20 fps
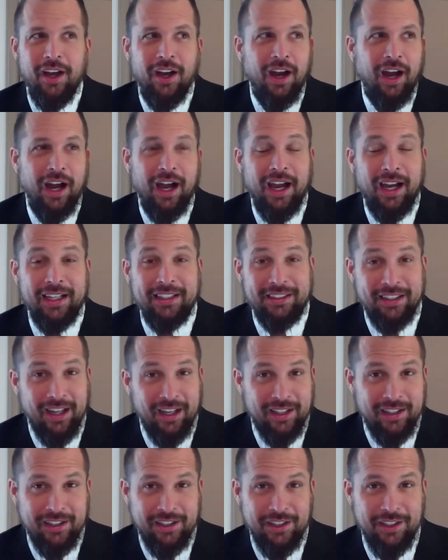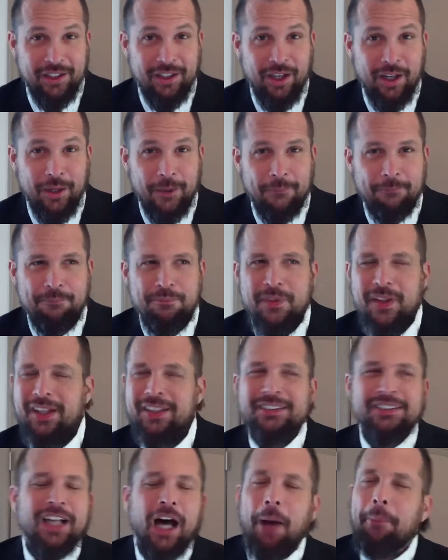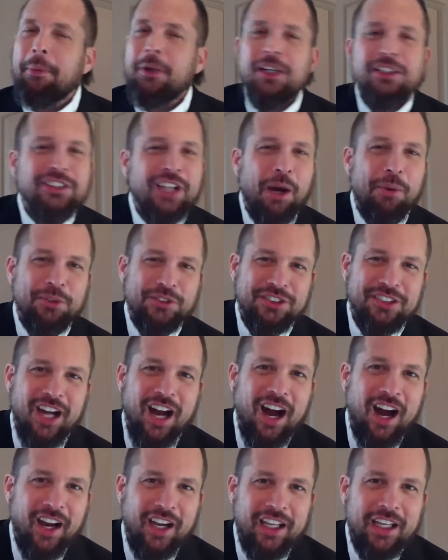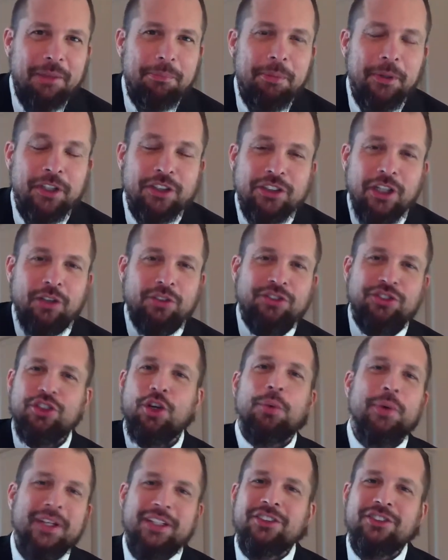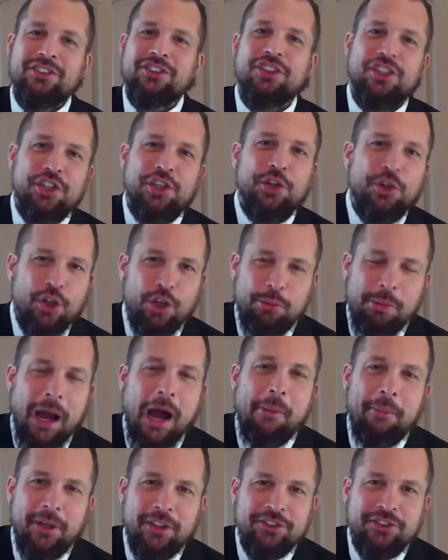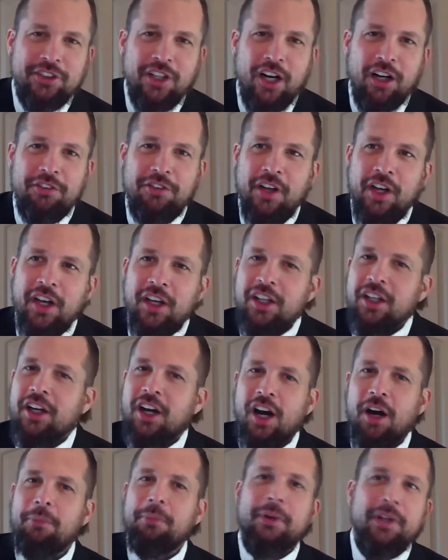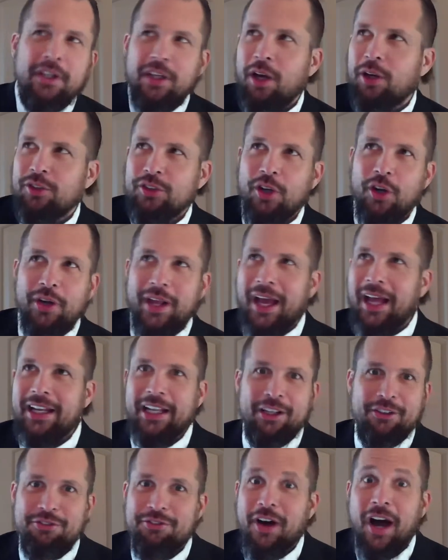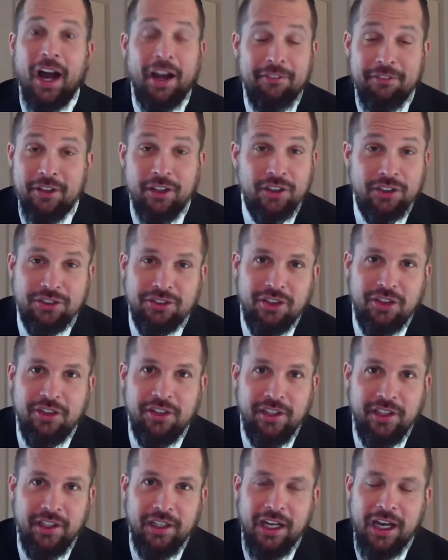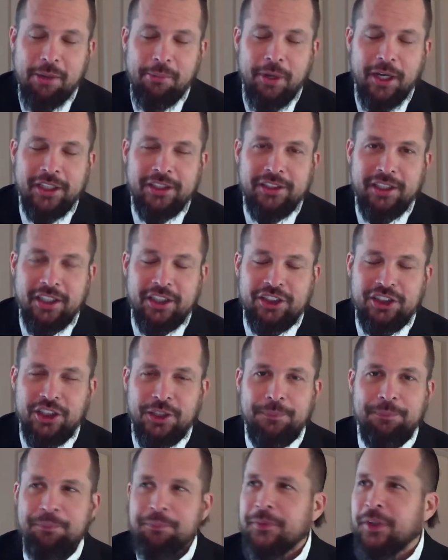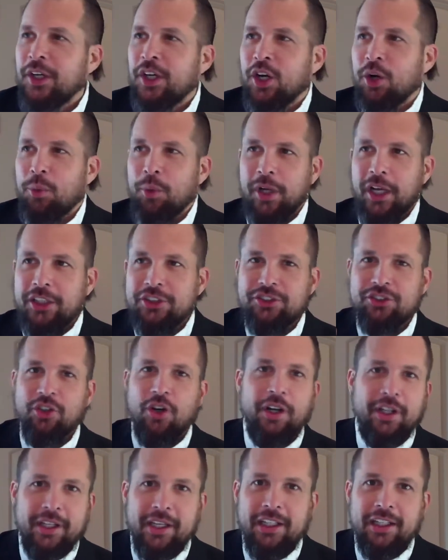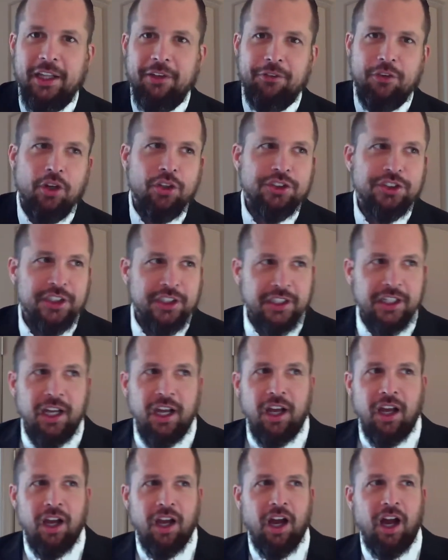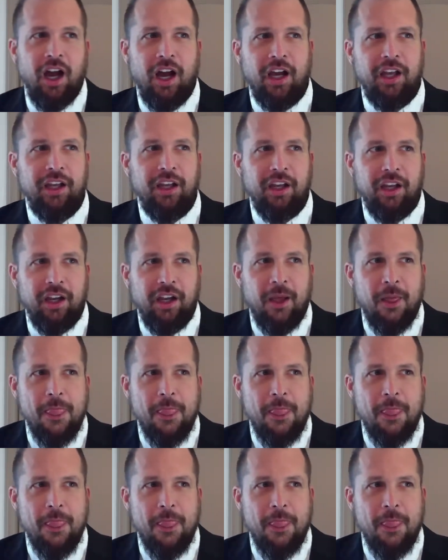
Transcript: I had a lot of ego. Not because I was cocky, because I was so insecure about myself. I only had 5 years clean out of my addiction. When I started Get Life Coaching, I